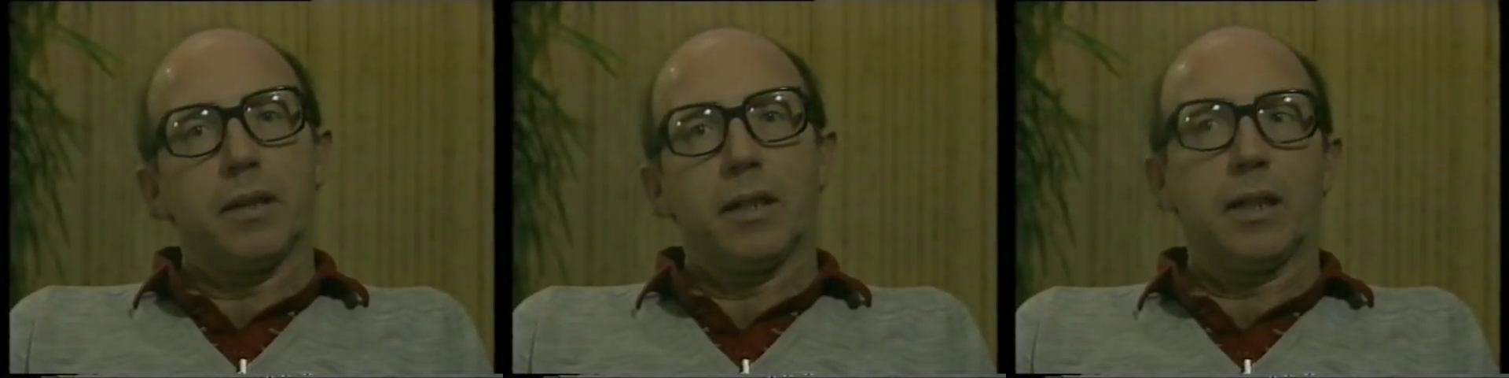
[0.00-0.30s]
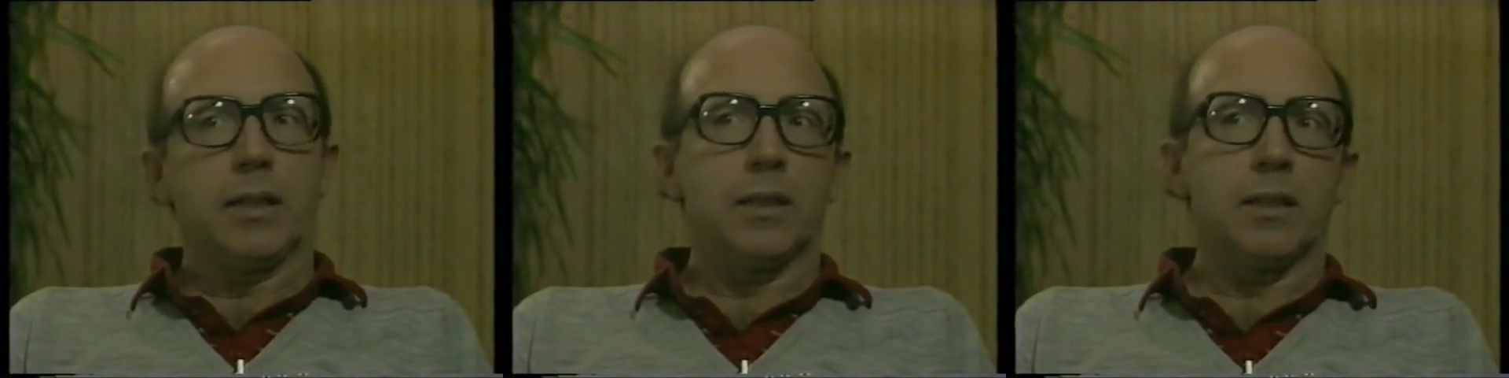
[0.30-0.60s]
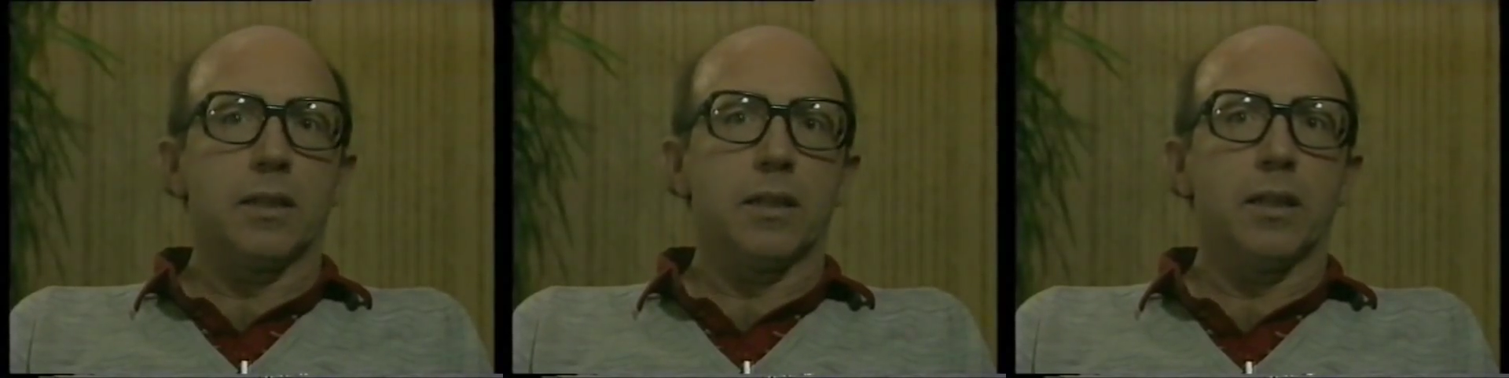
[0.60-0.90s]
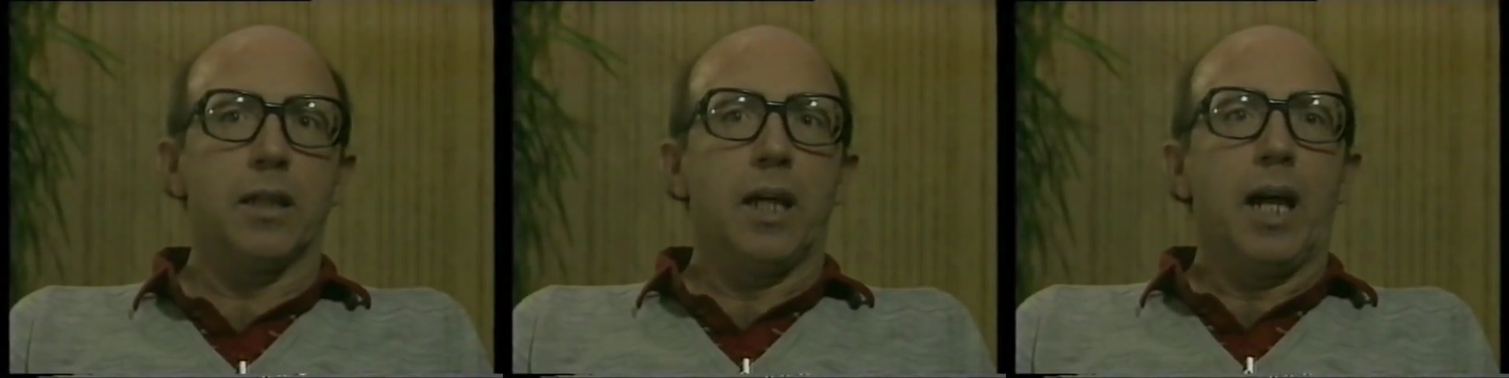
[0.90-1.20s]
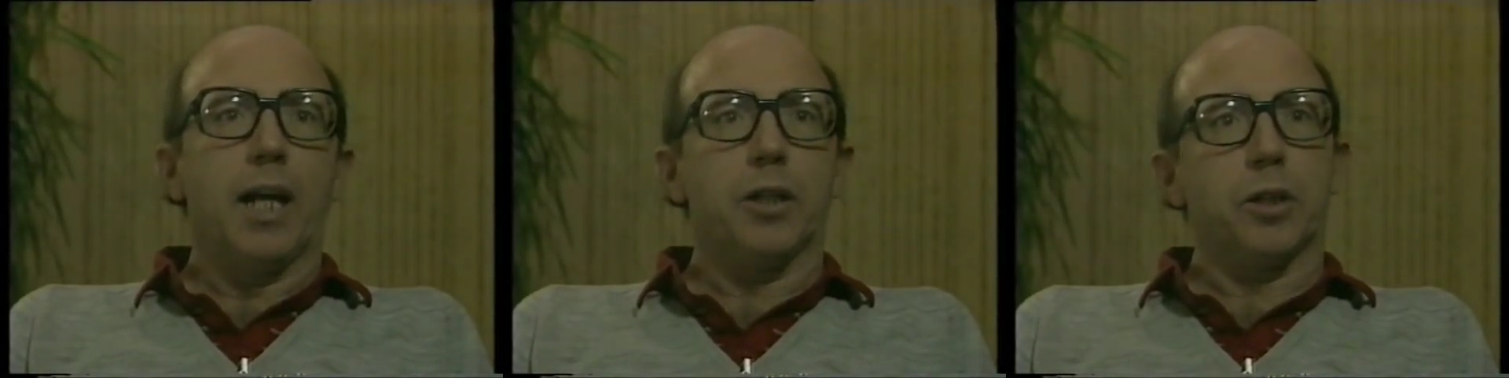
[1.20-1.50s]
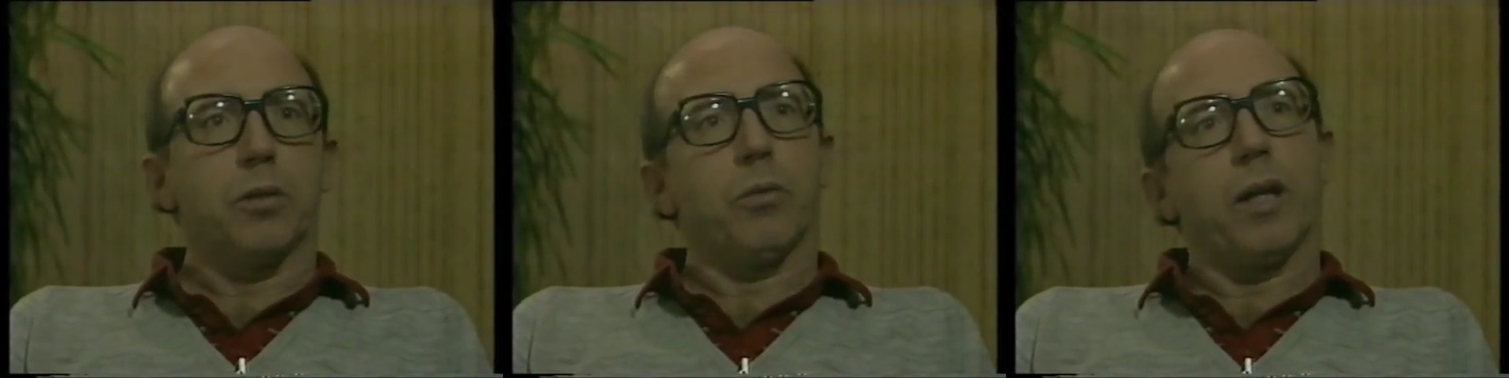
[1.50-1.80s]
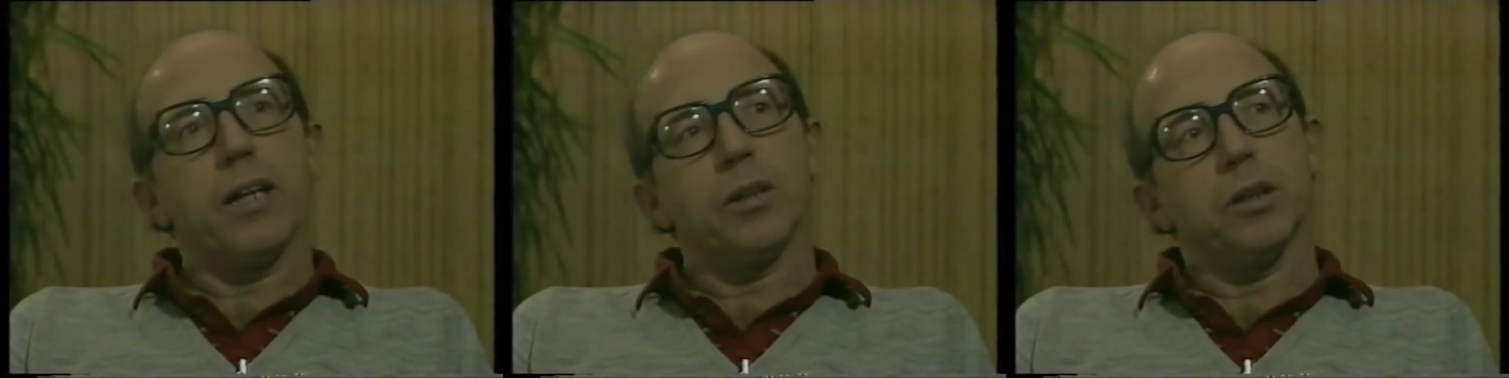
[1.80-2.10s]
And uh, I used to, what
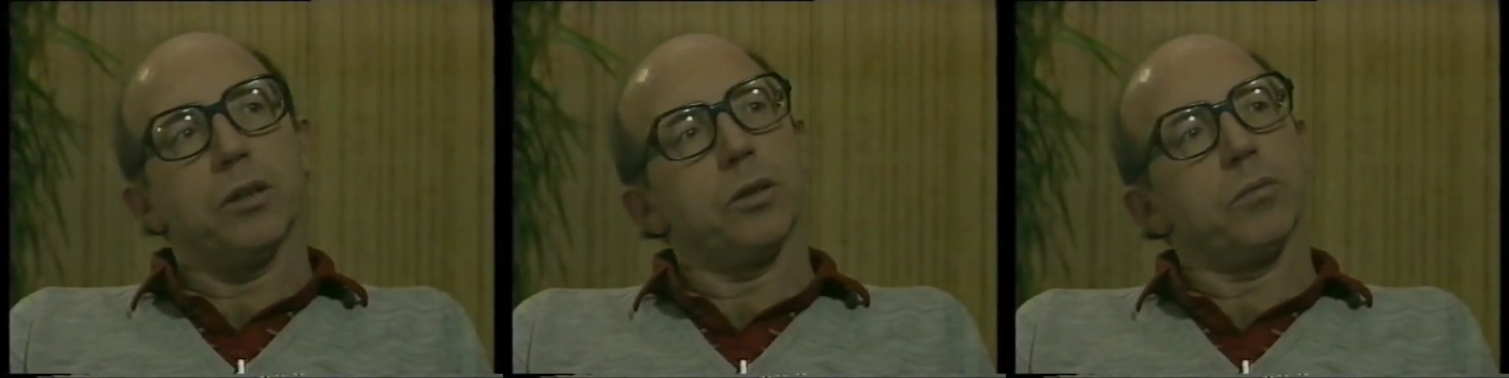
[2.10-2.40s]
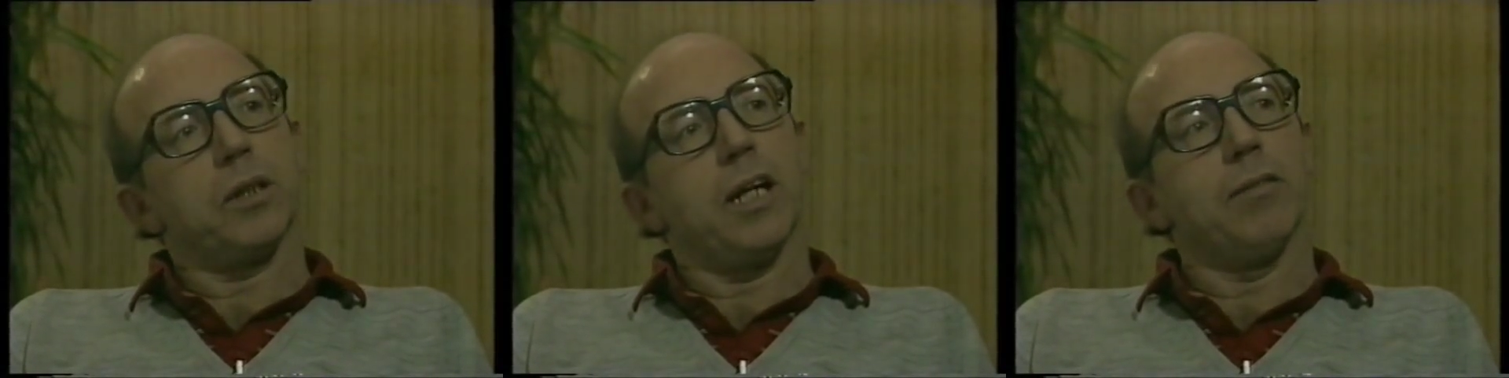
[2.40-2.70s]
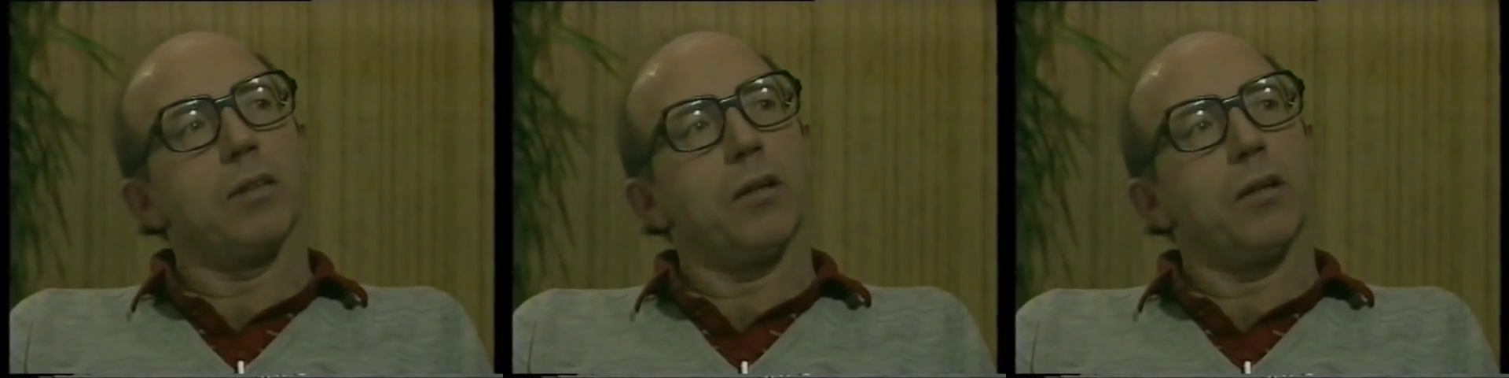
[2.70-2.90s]
I used to do sometimes,